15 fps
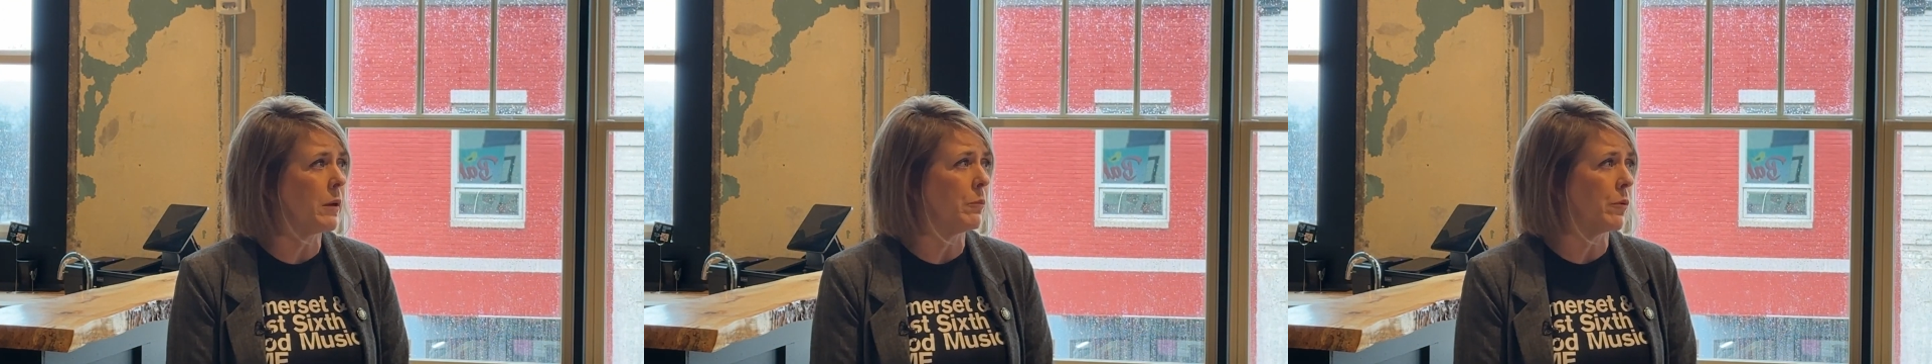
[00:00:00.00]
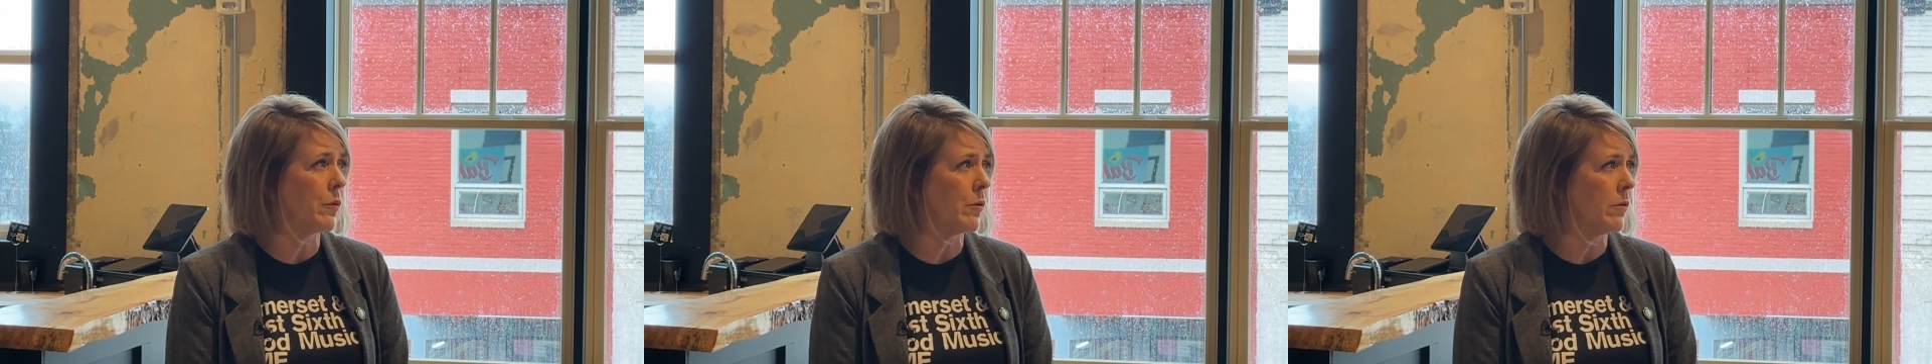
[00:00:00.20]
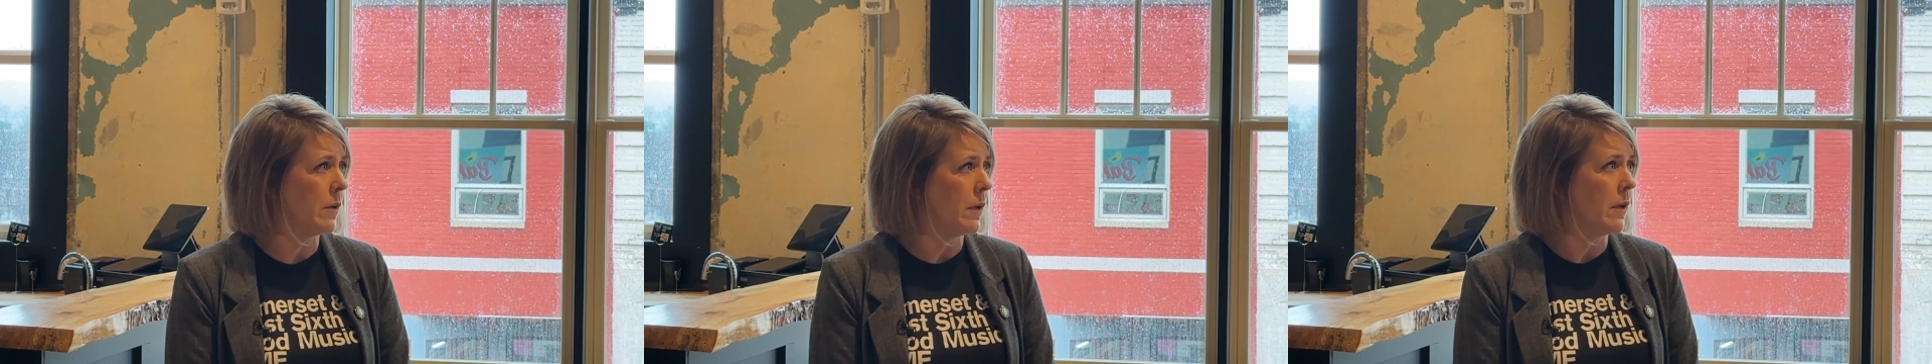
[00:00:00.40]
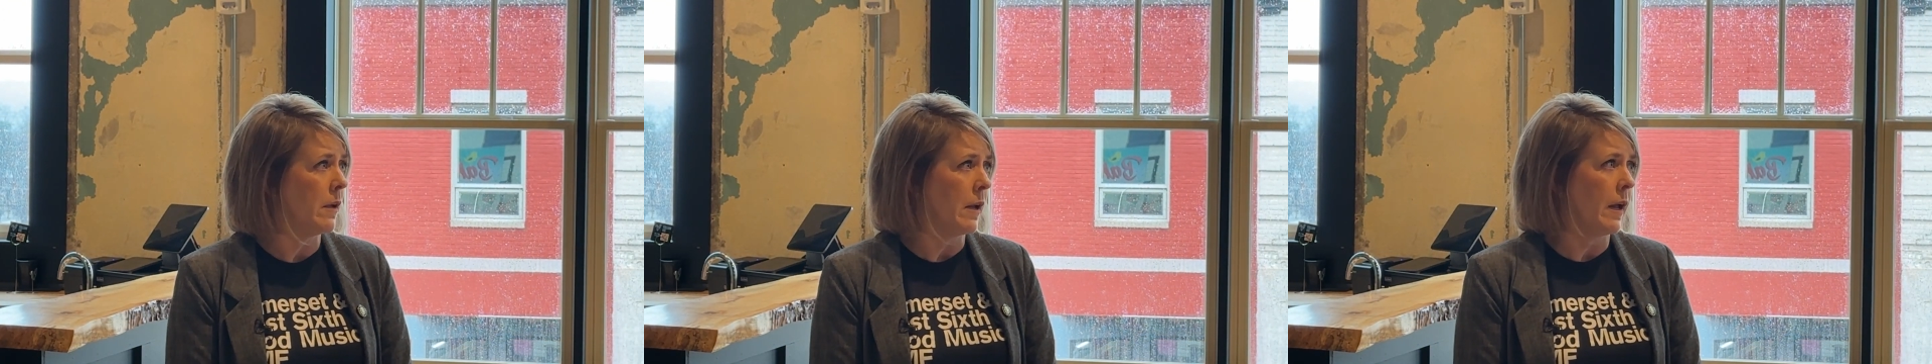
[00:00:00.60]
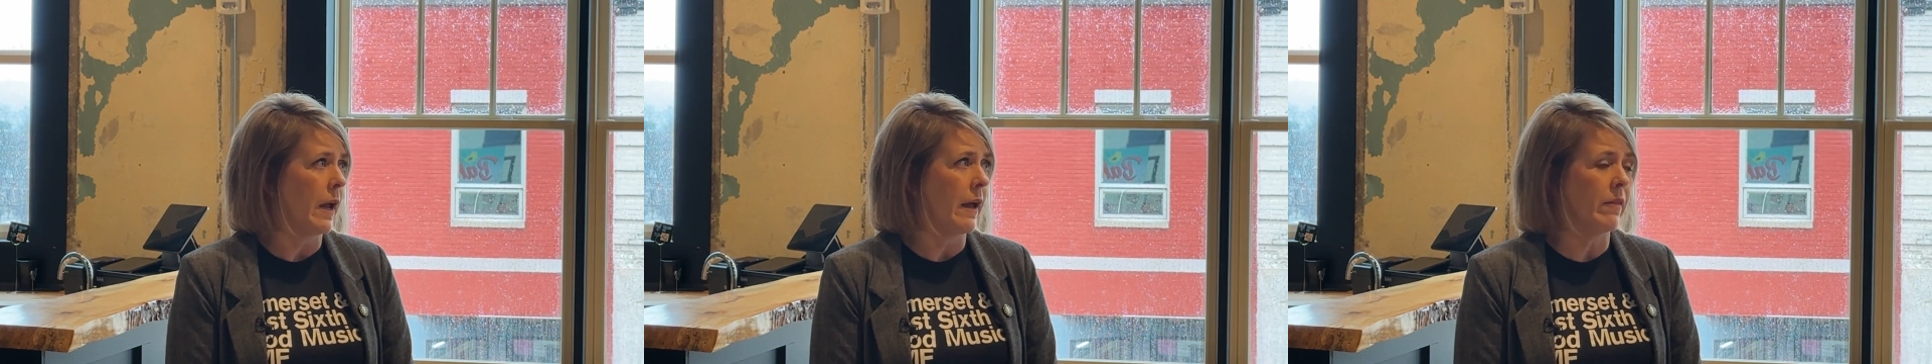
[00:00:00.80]
the people
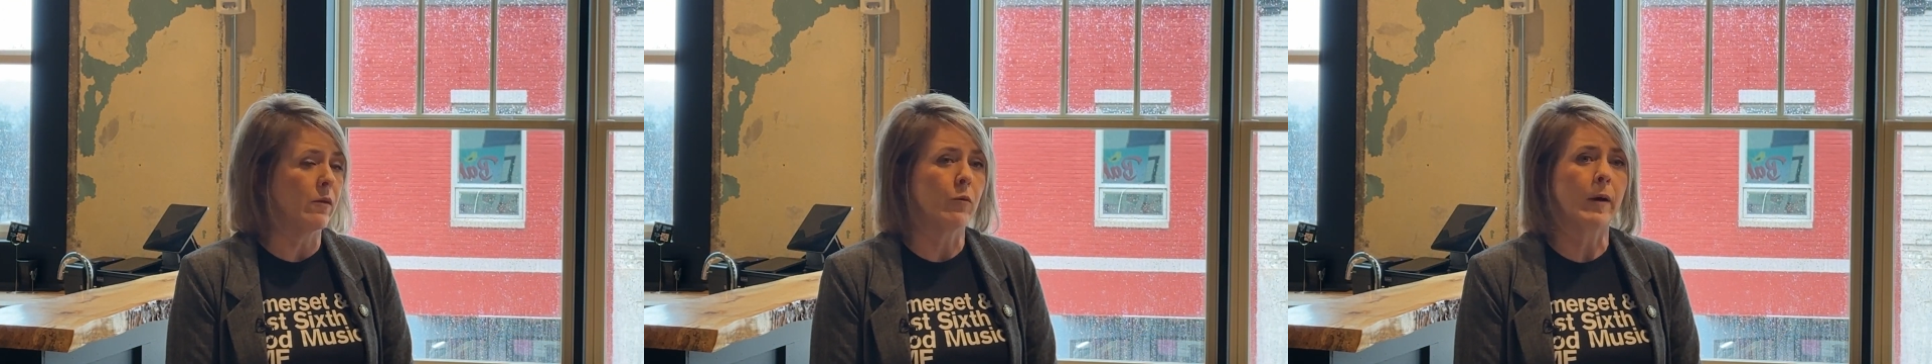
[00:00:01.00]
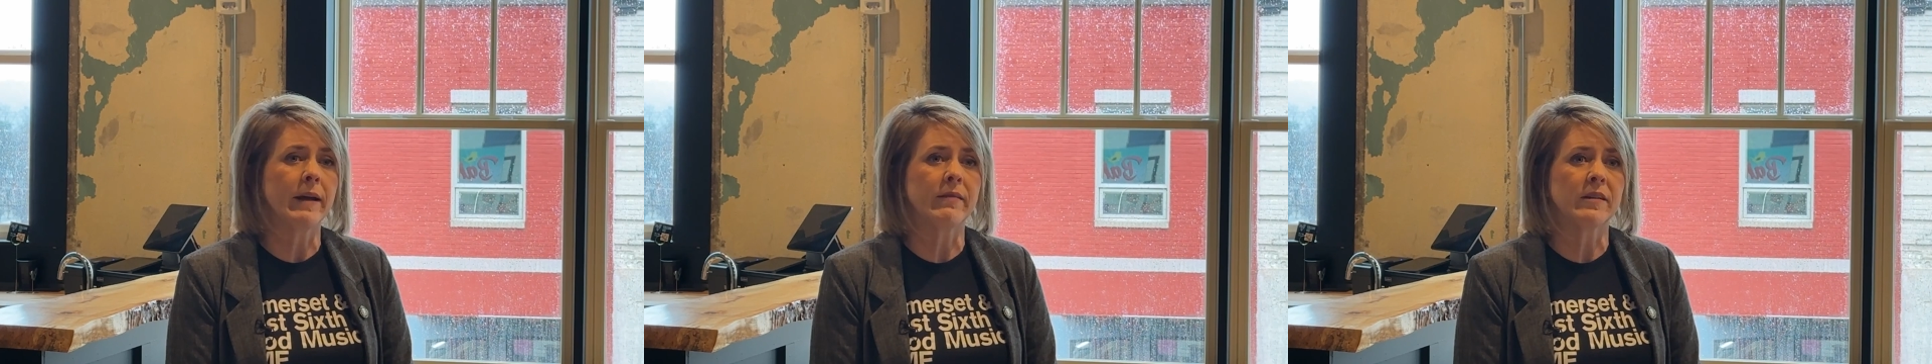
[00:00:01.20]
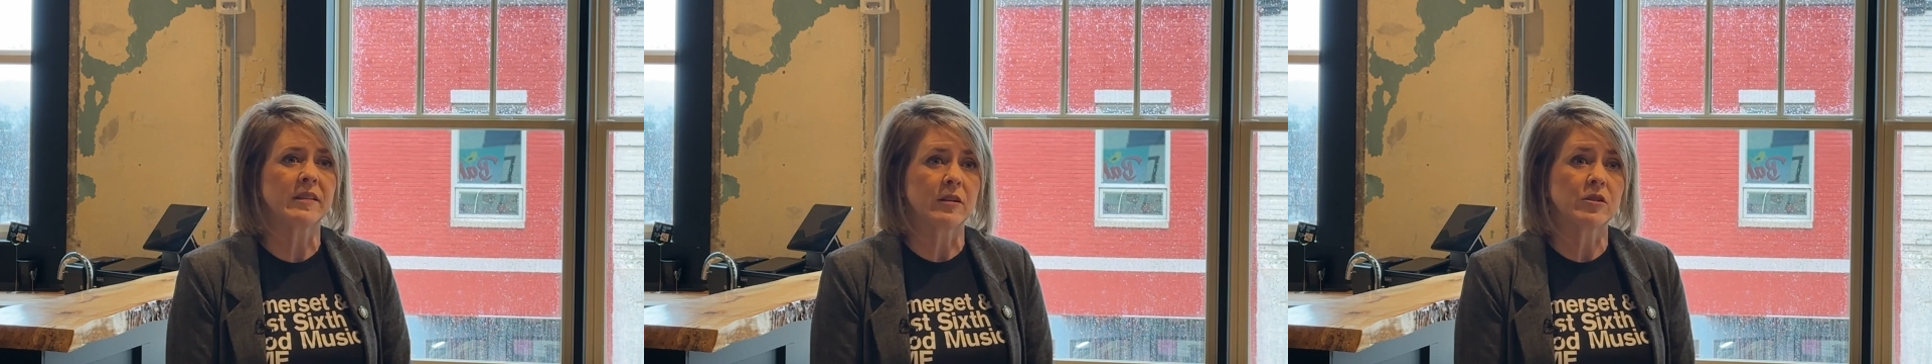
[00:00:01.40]
and the way